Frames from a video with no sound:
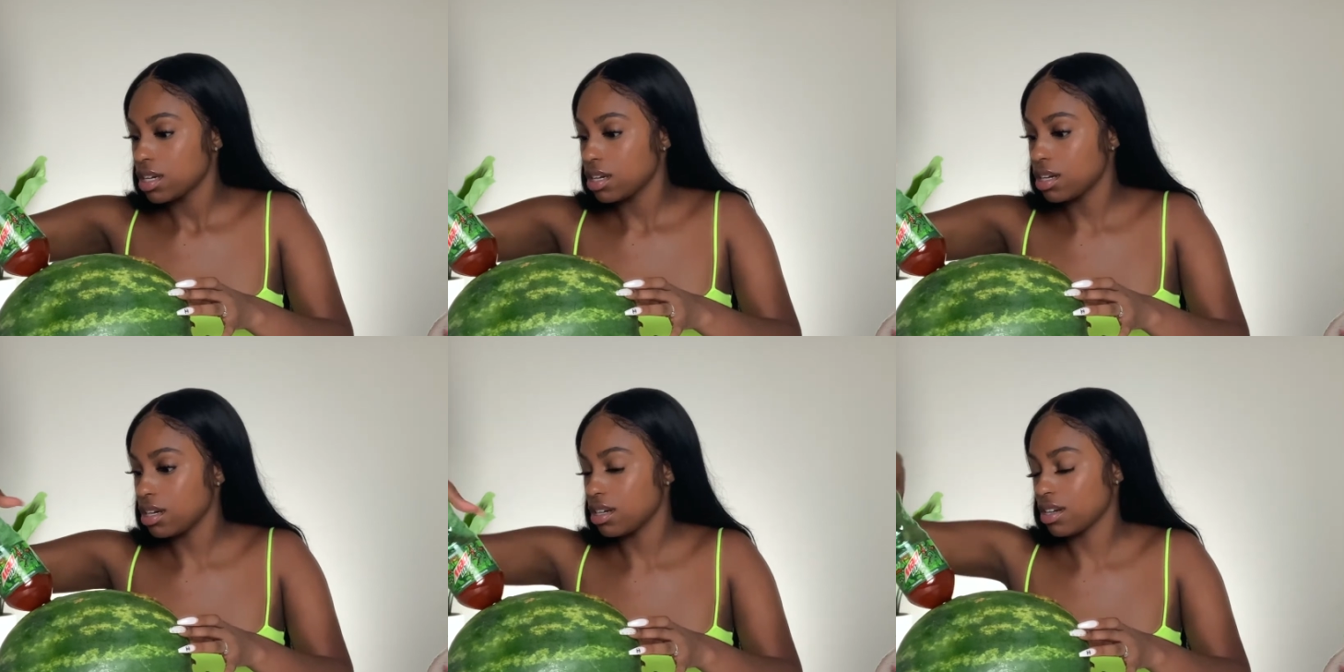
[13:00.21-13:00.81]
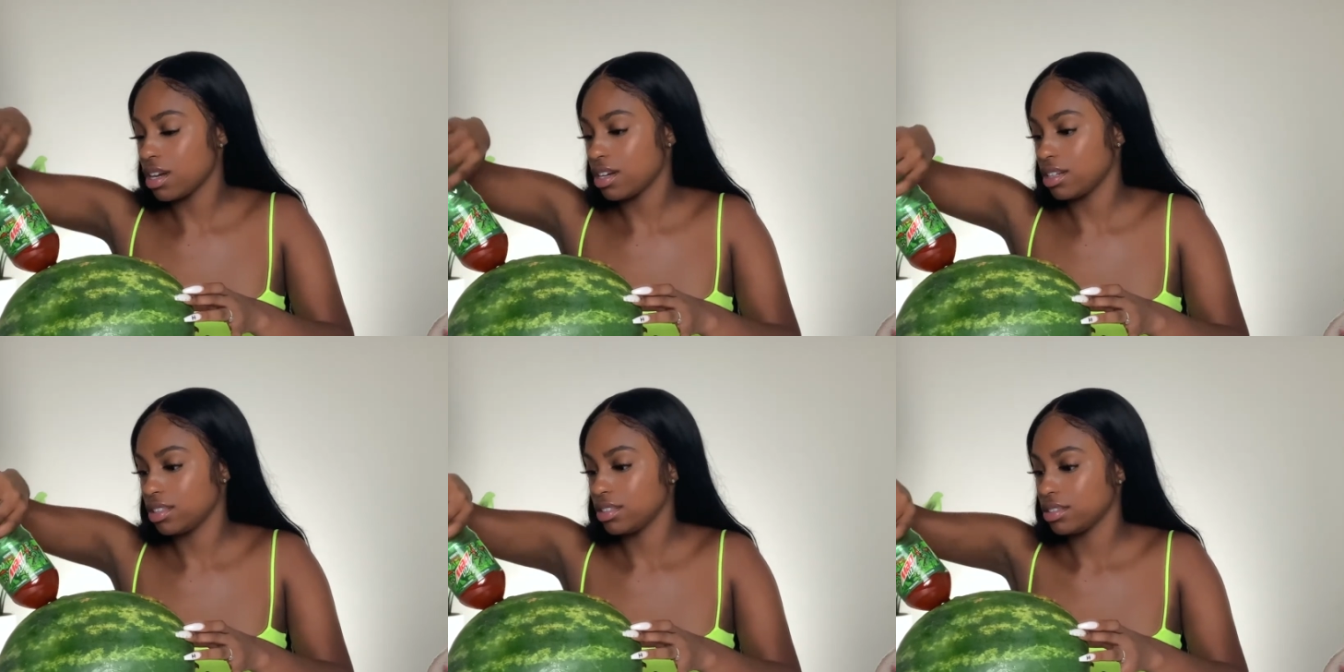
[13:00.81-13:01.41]
Oh,
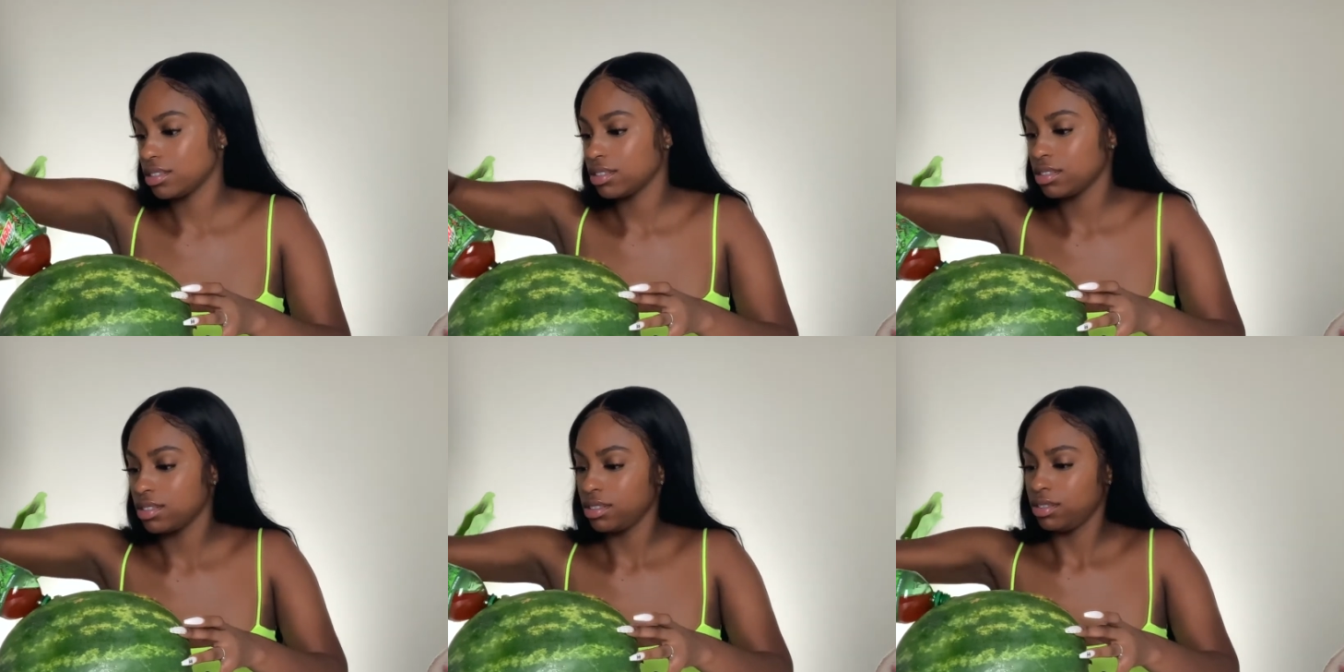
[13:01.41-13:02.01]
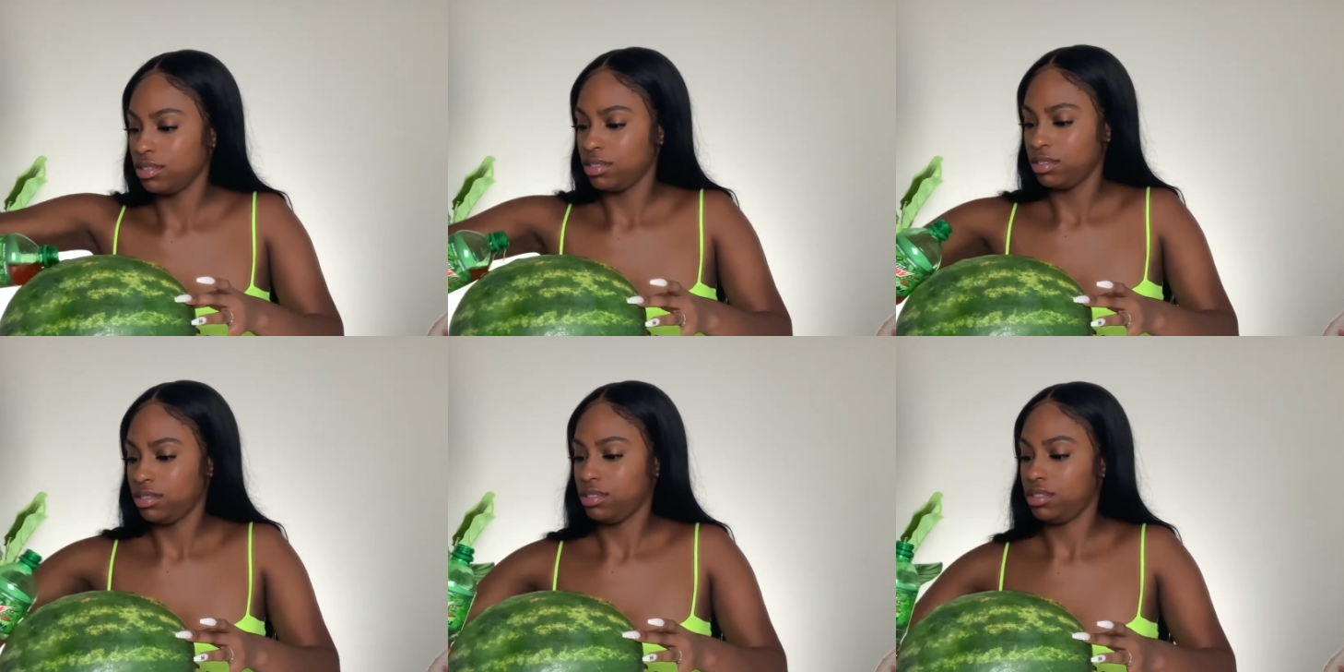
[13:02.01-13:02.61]
God.
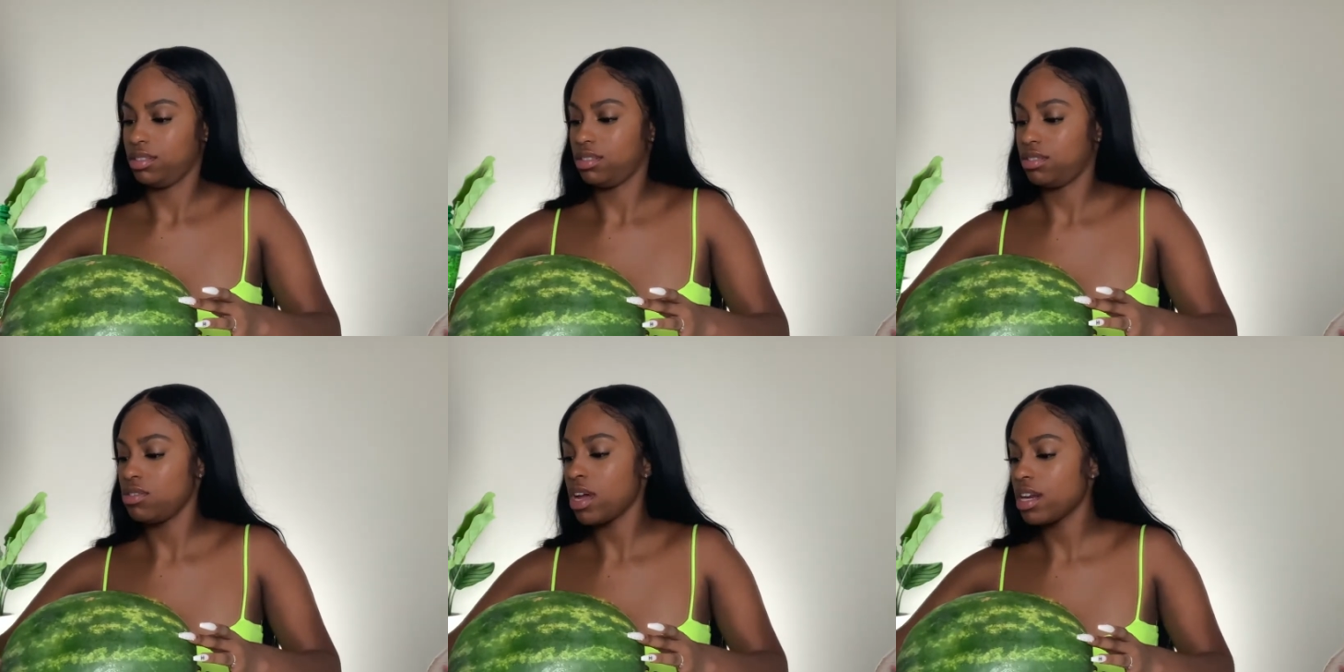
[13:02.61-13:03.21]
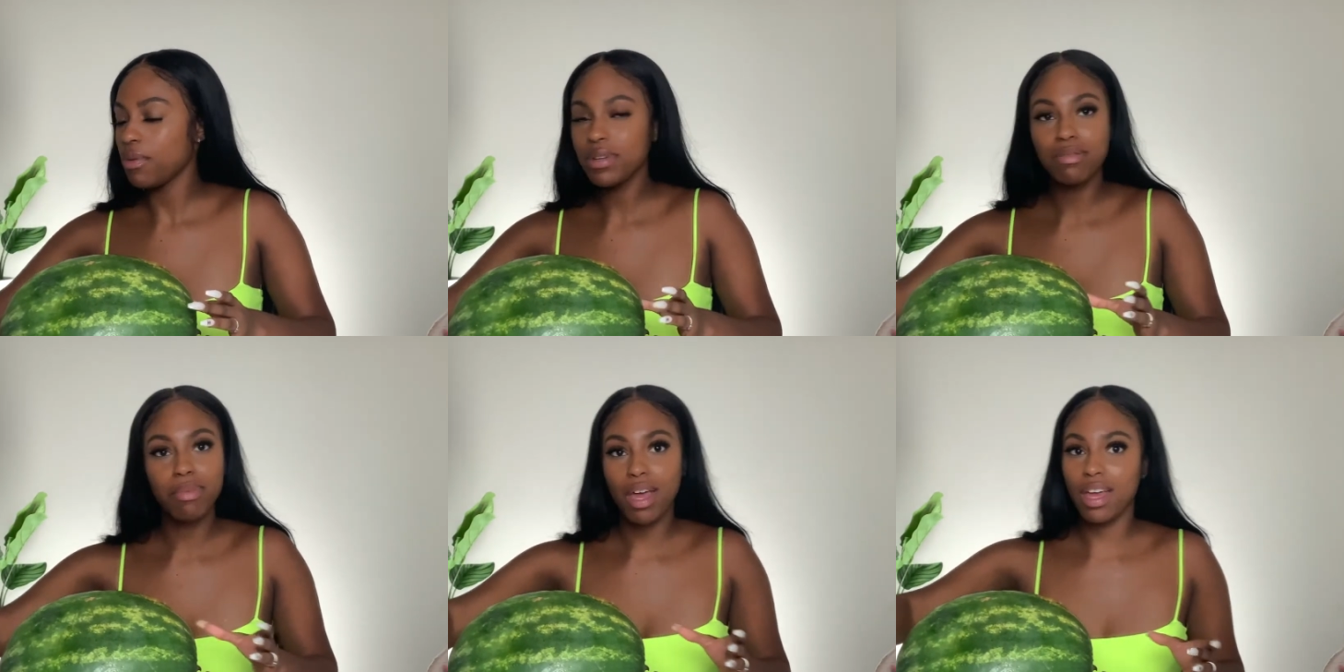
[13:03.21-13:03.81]
Okay, that
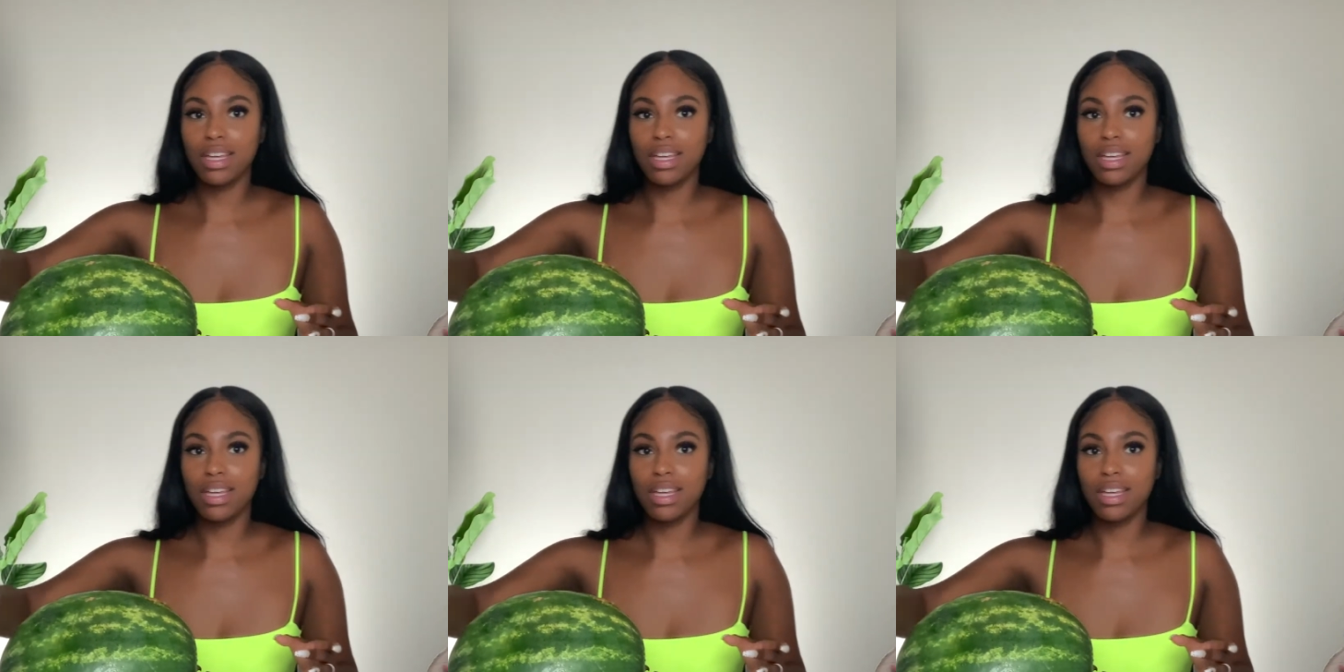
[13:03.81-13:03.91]
wasn't bad